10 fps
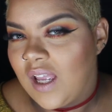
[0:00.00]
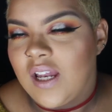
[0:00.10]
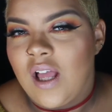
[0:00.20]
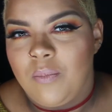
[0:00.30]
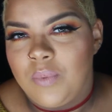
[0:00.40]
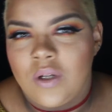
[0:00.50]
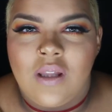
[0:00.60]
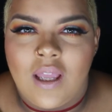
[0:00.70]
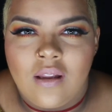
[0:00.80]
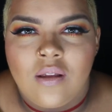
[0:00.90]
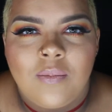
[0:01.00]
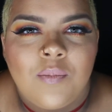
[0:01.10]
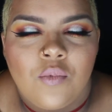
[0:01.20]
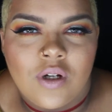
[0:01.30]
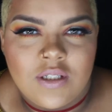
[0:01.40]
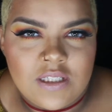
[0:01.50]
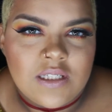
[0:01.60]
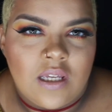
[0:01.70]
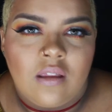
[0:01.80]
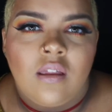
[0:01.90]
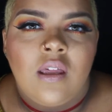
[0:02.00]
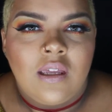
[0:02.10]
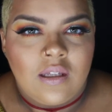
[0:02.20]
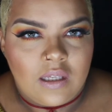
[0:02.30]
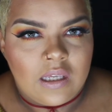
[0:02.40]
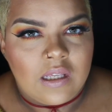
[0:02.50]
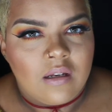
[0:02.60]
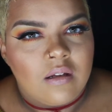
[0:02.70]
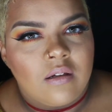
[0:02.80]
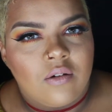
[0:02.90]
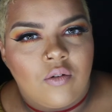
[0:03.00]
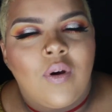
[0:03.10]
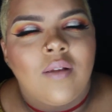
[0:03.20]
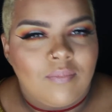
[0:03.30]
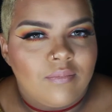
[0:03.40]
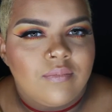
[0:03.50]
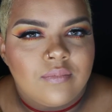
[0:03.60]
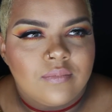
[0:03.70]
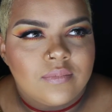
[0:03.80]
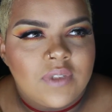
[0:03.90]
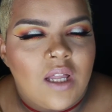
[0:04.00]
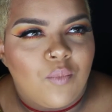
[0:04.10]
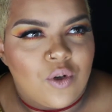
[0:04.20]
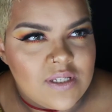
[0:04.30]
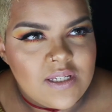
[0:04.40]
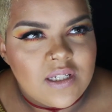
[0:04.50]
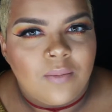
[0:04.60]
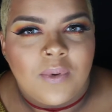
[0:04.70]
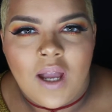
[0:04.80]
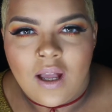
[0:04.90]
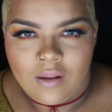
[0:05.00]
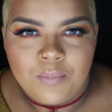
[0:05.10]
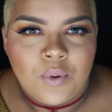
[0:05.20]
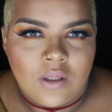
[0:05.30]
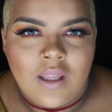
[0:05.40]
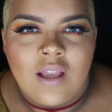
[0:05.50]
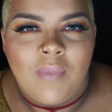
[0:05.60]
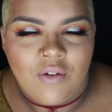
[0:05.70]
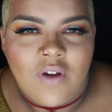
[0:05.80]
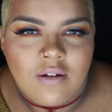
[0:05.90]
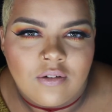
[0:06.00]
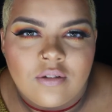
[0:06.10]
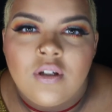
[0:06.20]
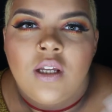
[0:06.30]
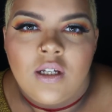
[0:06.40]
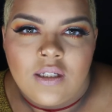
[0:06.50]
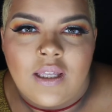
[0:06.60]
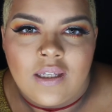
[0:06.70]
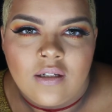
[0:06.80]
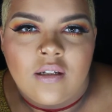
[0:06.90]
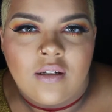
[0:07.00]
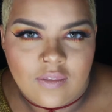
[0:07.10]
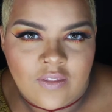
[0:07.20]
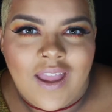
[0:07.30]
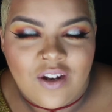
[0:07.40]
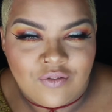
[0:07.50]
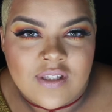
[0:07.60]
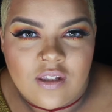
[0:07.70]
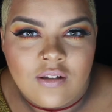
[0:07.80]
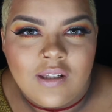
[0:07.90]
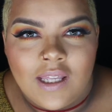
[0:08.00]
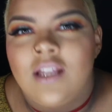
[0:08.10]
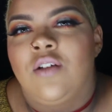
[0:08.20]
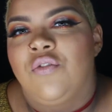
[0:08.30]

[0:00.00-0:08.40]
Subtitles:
I'll put like a little bit more detail in, well, not more detail, but I'll put like my final, like the end result, like in